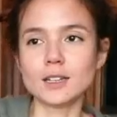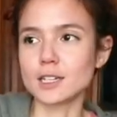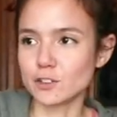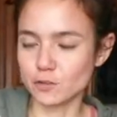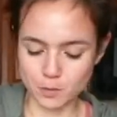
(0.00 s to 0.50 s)

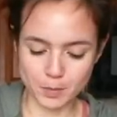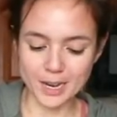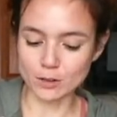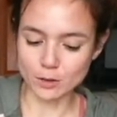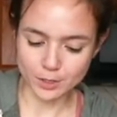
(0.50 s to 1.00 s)
lots of
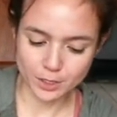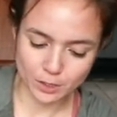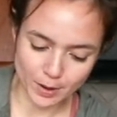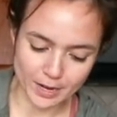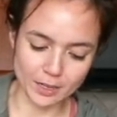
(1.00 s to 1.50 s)
pickles
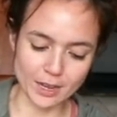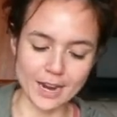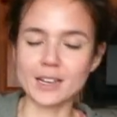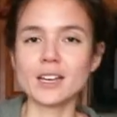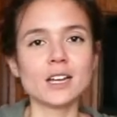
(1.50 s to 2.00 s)
to any
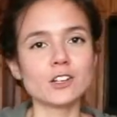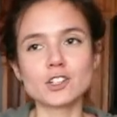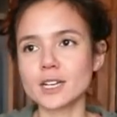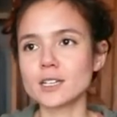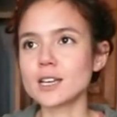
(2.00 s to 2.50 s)
like
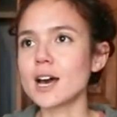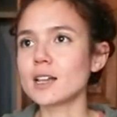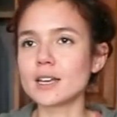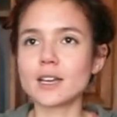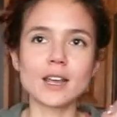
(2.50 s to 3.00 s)
chicken
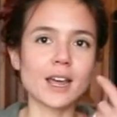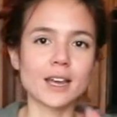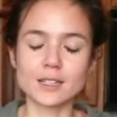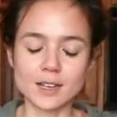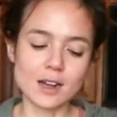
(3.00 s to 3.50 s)
salad,
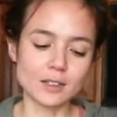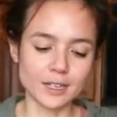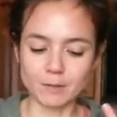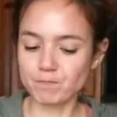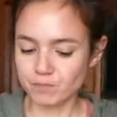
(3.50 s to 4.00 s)
egg
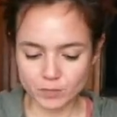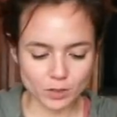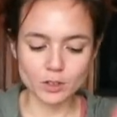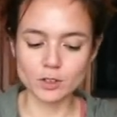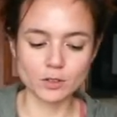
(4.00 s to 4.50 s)
salad,
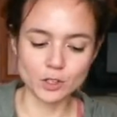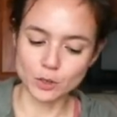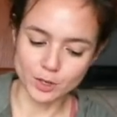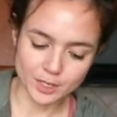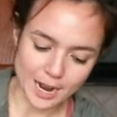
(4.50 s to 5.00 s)

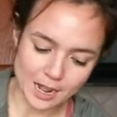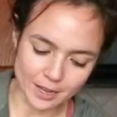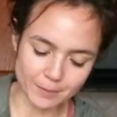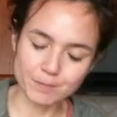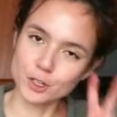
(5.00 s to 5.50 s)
tuna
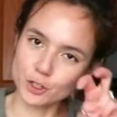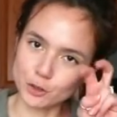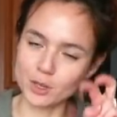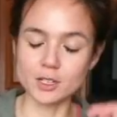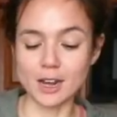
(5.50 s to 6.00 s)
salad,
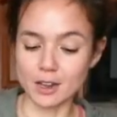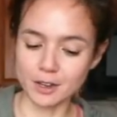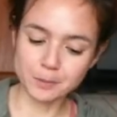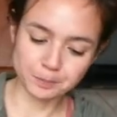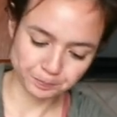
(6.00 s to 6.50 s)
tuna
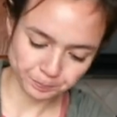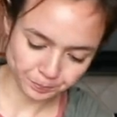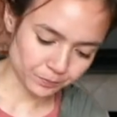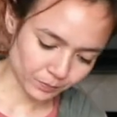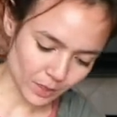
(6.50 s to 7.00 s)
salad.
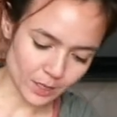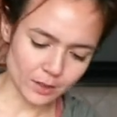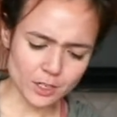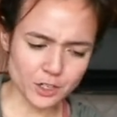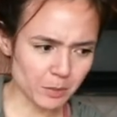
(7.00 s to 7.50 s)

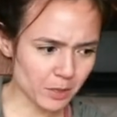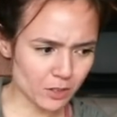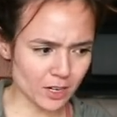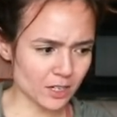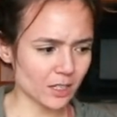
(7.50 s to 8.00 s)
These chickpeas
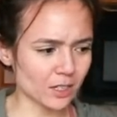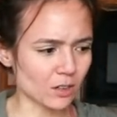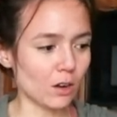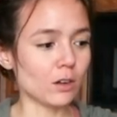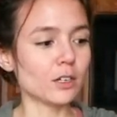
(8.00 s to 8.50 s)
are actually a
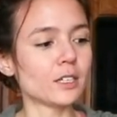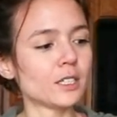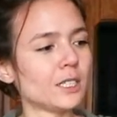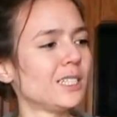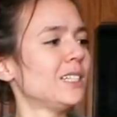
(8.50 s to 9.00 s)
little hard
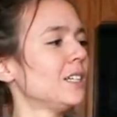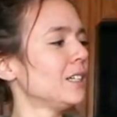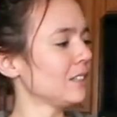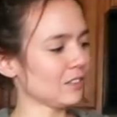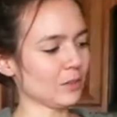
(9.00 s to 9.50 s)

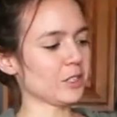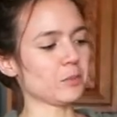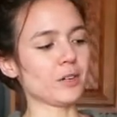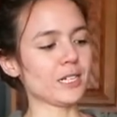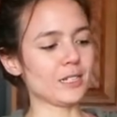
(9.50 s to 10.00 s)
from this
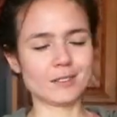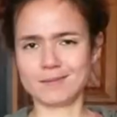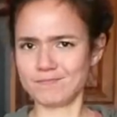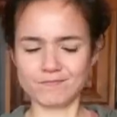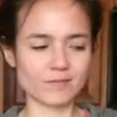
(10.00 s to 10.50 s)
brand.
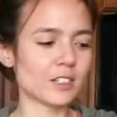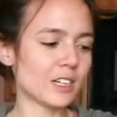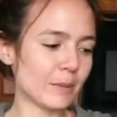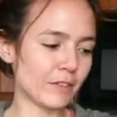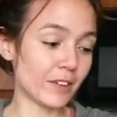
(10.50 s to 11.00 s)
It's
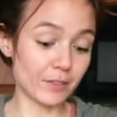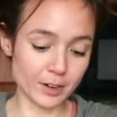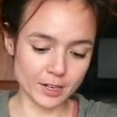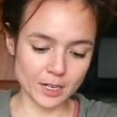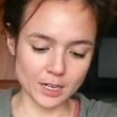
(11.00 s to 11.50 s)
not my
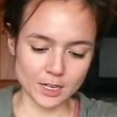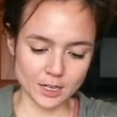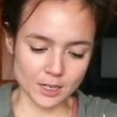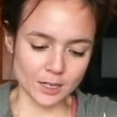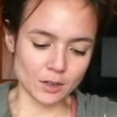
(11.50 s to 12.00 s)
favorite.
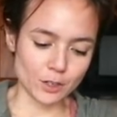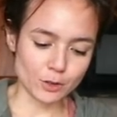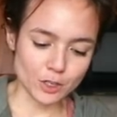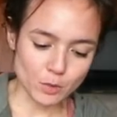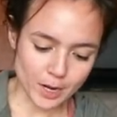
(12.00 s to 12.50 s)

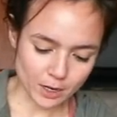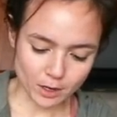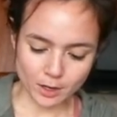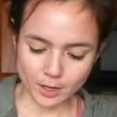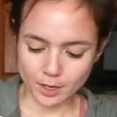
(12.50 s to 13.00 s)
Usually when I
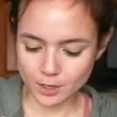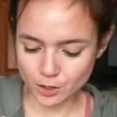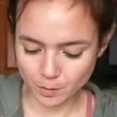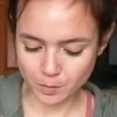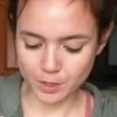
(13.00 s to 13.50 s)
cook
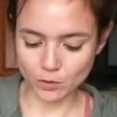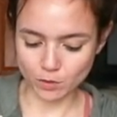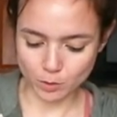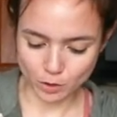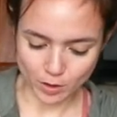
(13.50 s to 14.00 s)
chickpeas
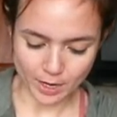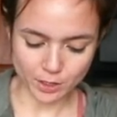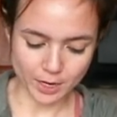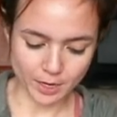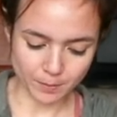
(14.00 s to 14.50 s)
from
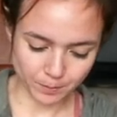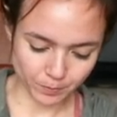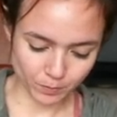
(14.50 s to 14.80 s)
scratch, I